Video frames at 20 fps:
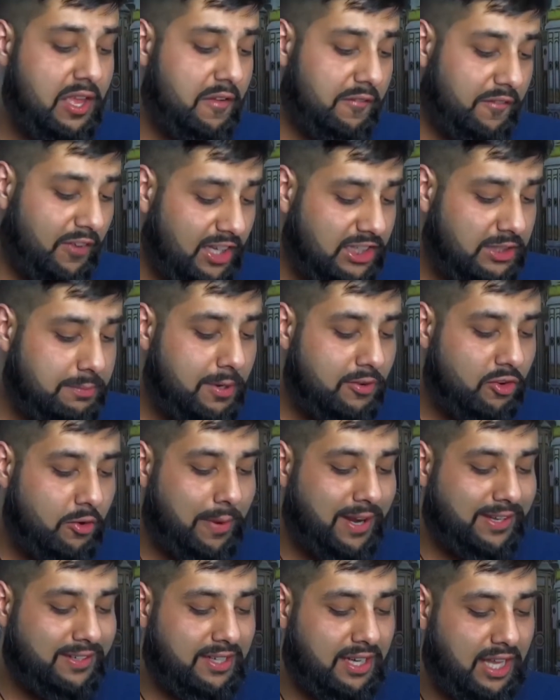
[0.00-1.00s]
Fatima
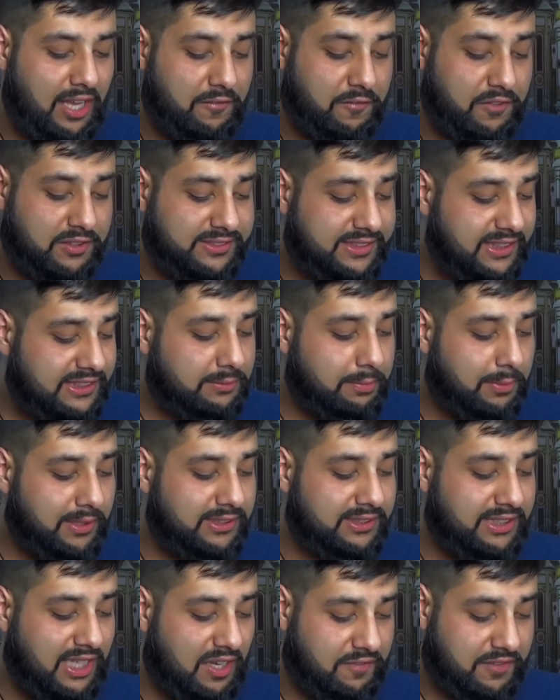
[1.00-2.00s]
remained alive for 6
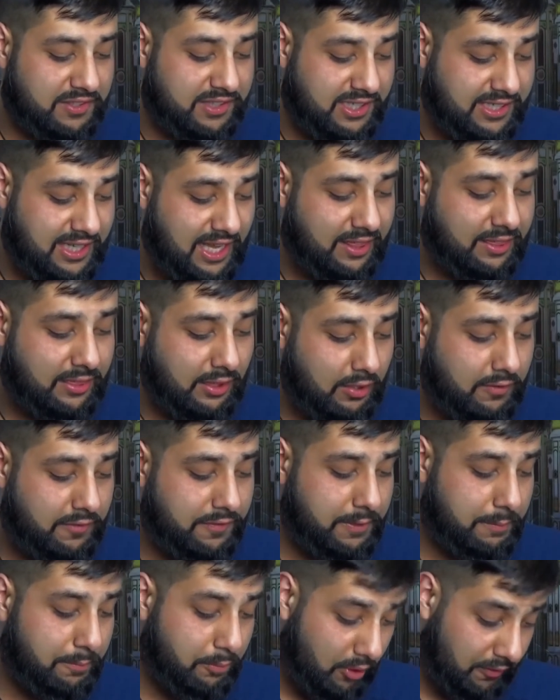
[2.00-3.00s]
months after the death
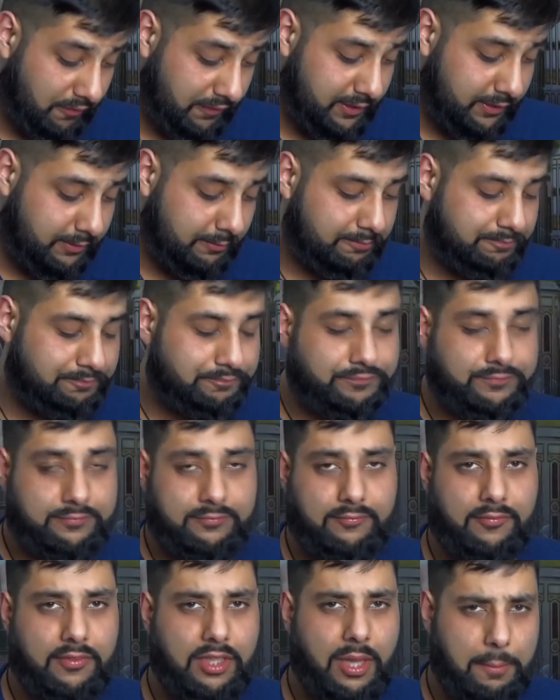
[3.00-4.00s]
of the Prophet.
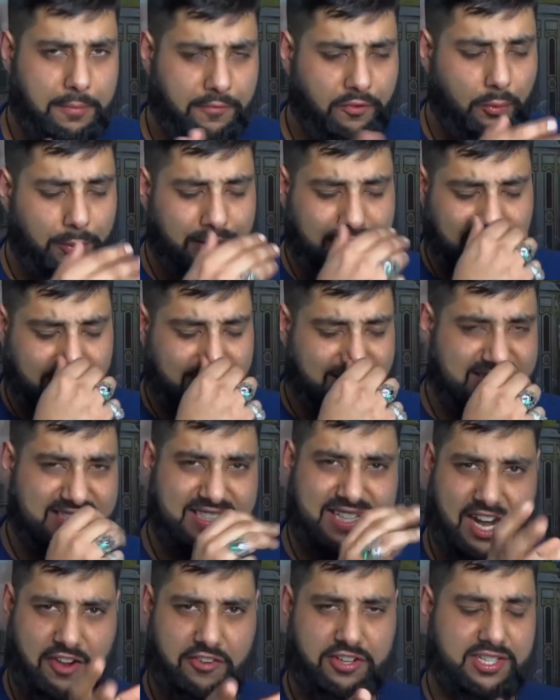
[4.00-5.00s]
Before we get to this
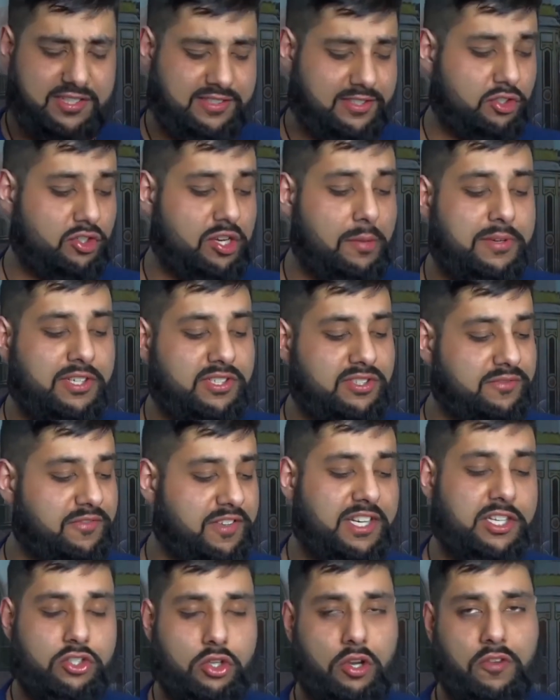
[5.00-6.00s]
inheritance issue, let me just
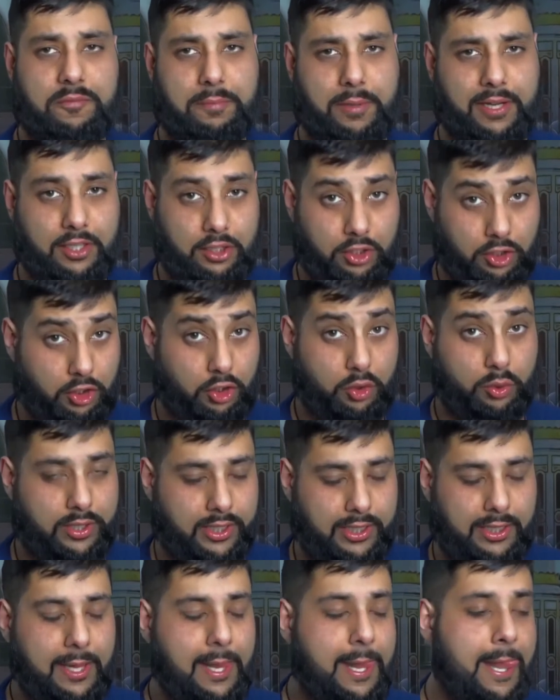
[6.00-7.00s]
finish off by
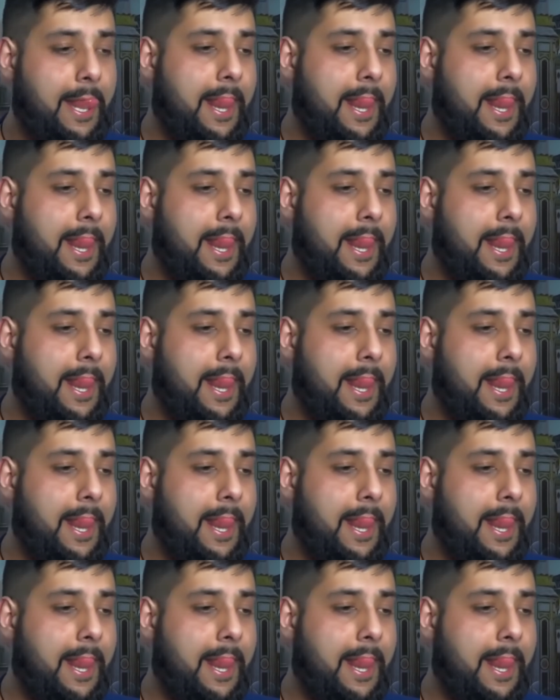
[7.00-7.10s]
concluding.